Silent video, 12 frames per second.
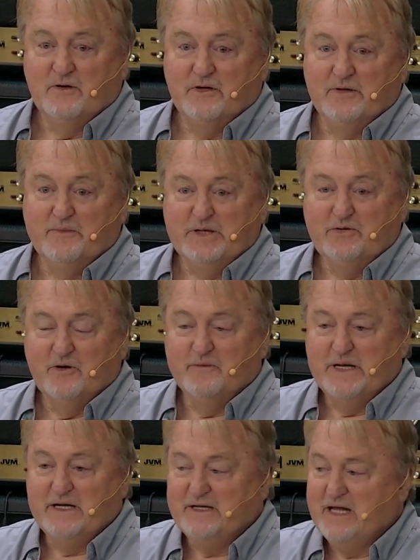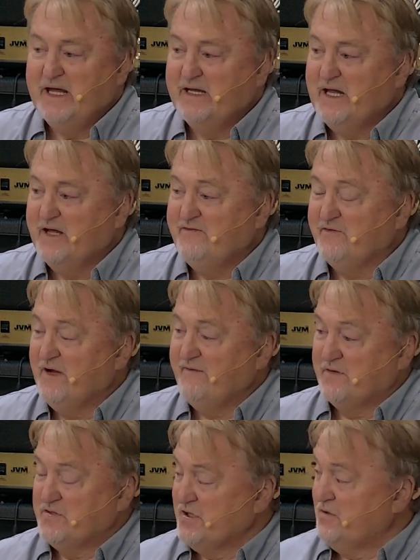where he'll be tormented day and night
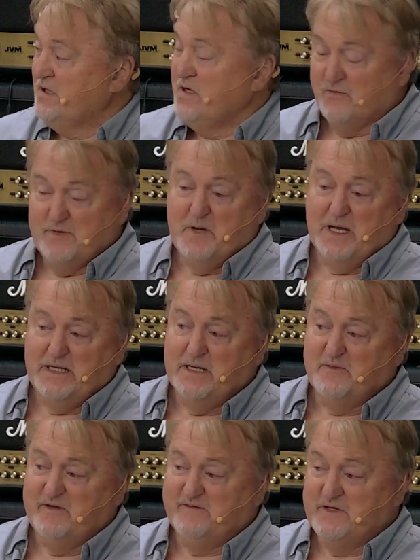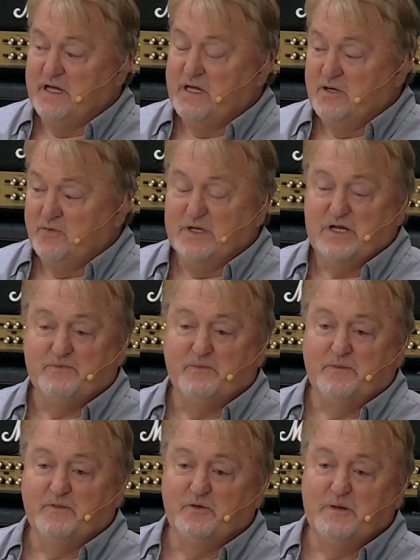forever. So remind him of when he
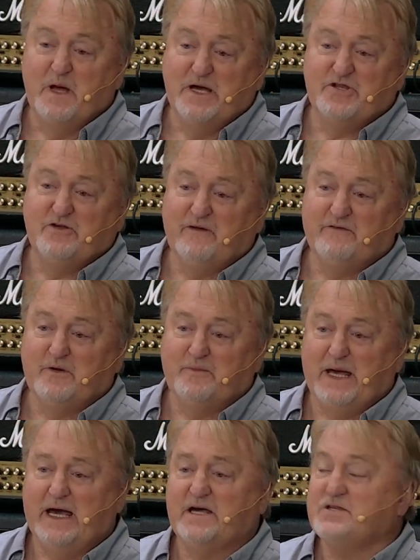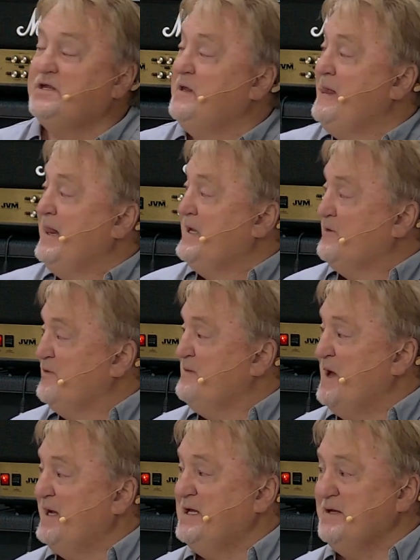reminds you of your past,
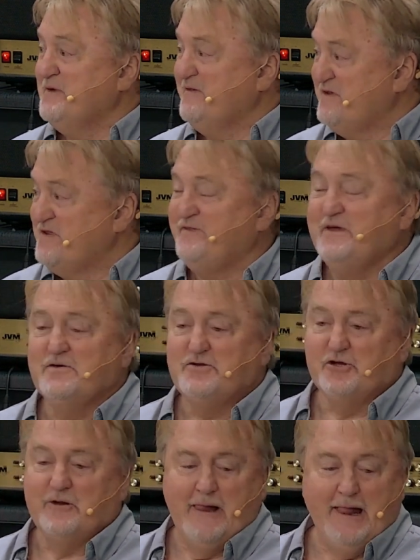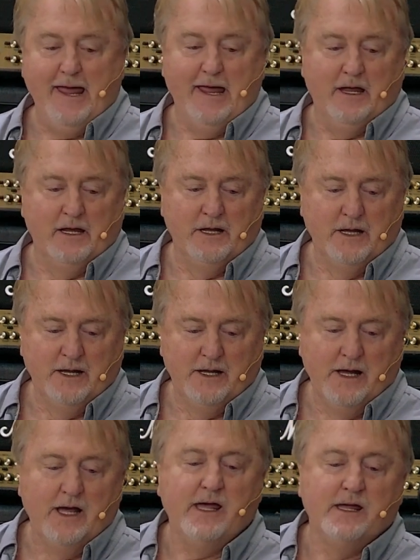remind him of his future. Hey,
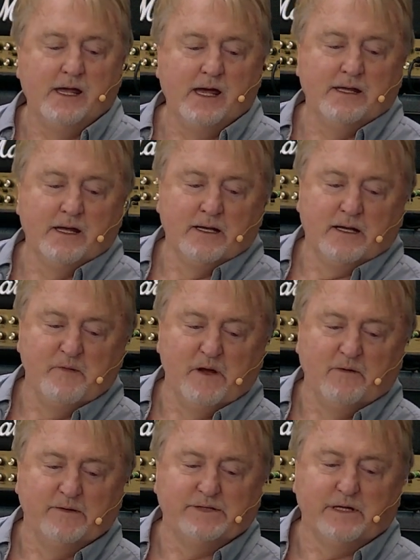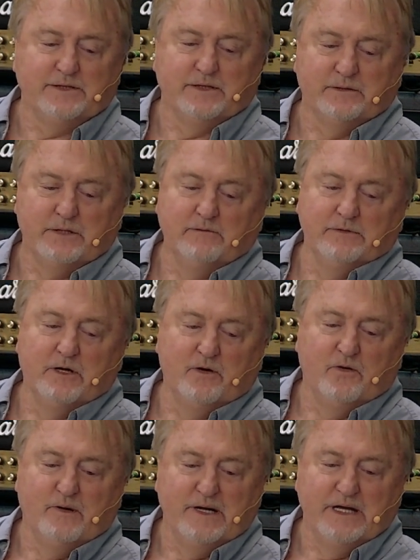come here. I want to talk to you. Don't
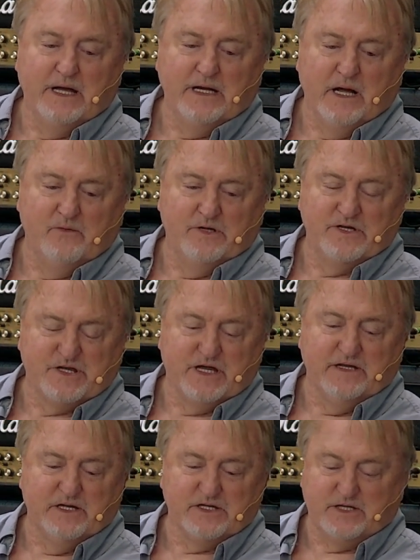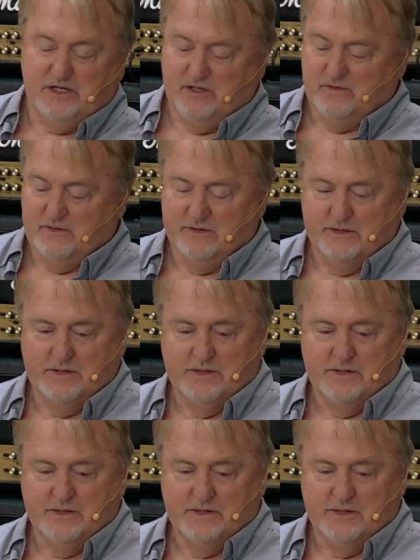go away yet. I want to say this to you.